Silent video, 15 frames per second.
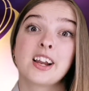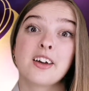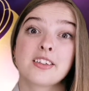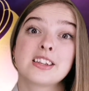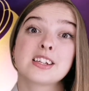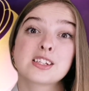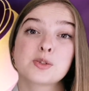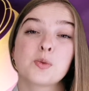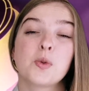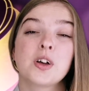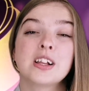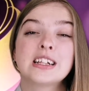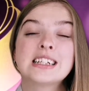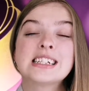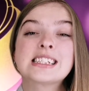Now this
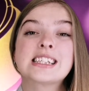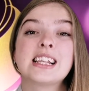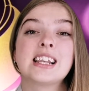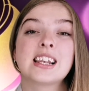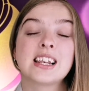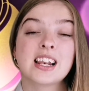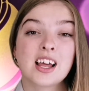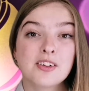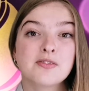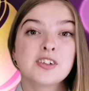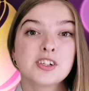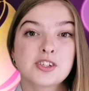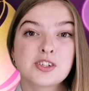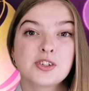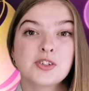oil is
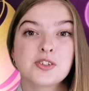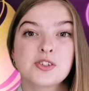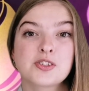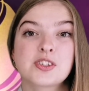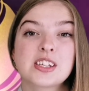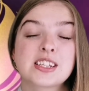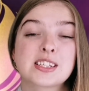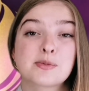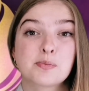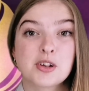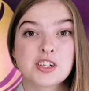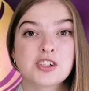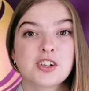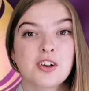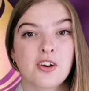lovely to use,
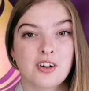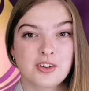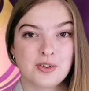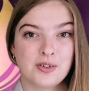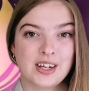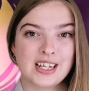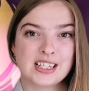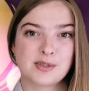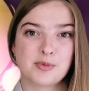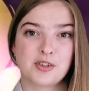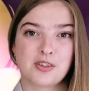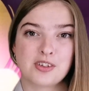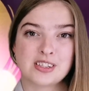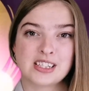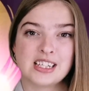especially on your ends,
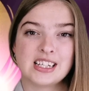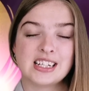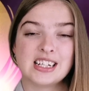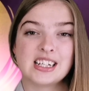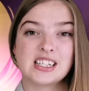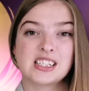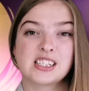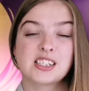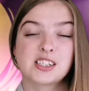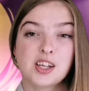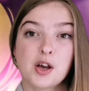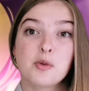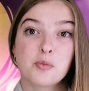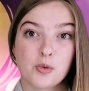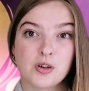because it is
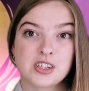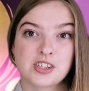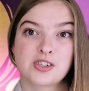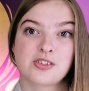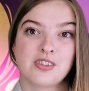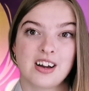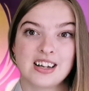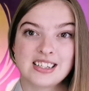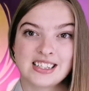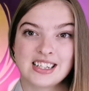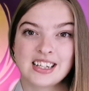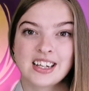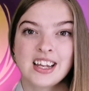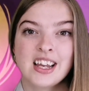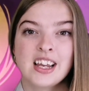so
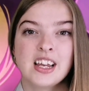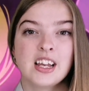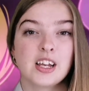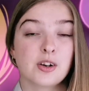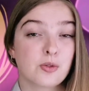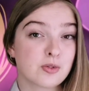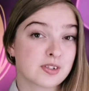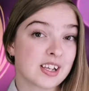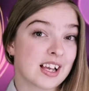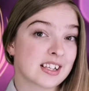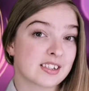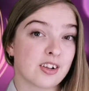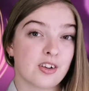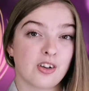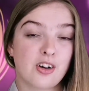moisturizing. It also
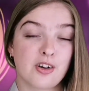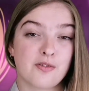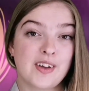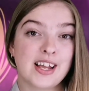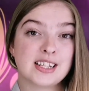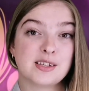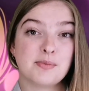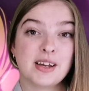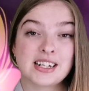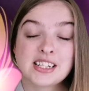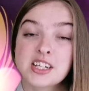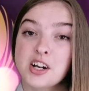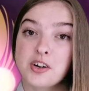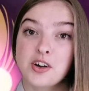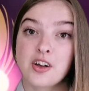has a lot of
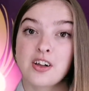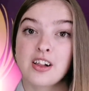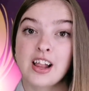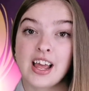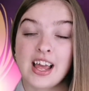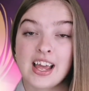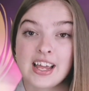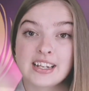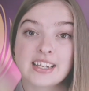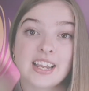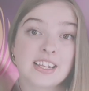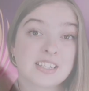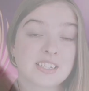antibacterial and